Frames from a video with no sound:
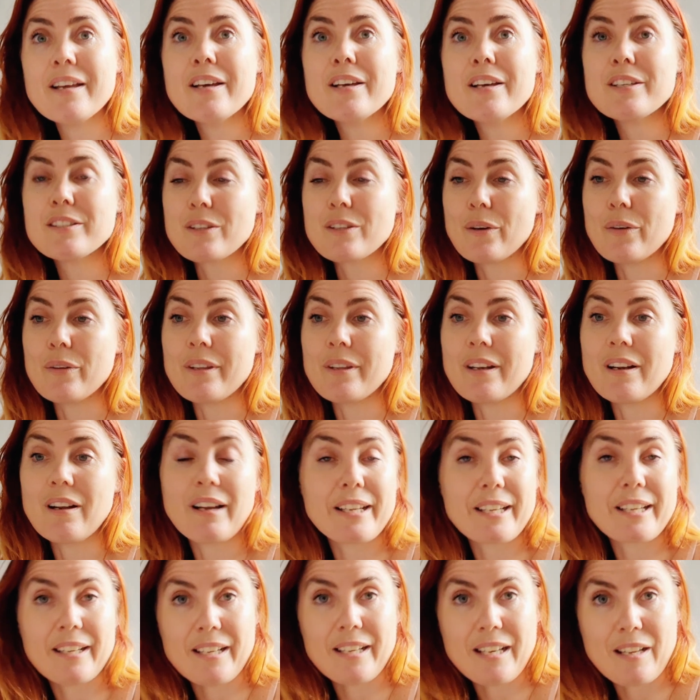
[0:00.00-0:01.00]
so that I
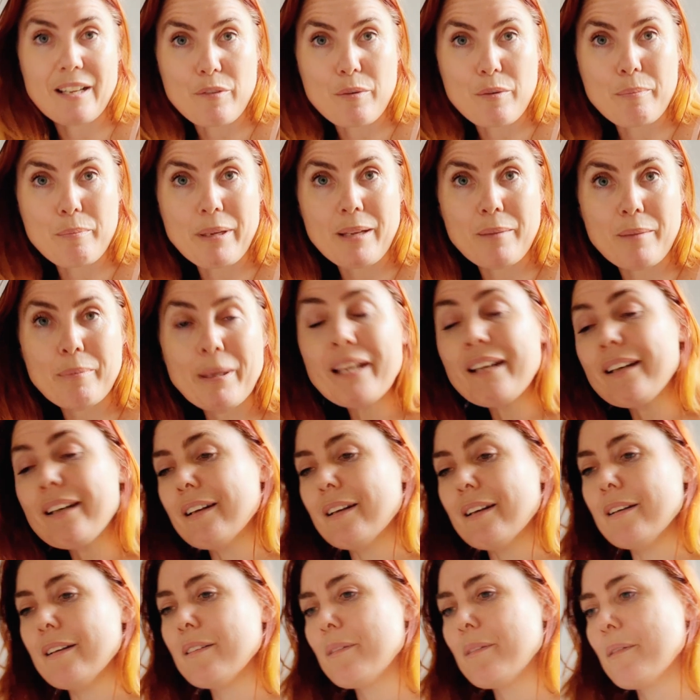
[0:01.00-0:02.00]
can never be beaten
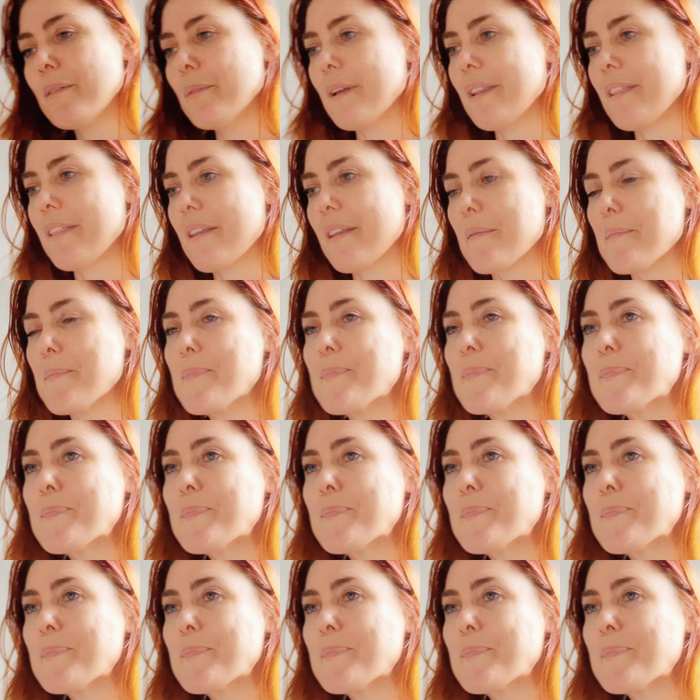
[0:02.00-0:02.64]
with them."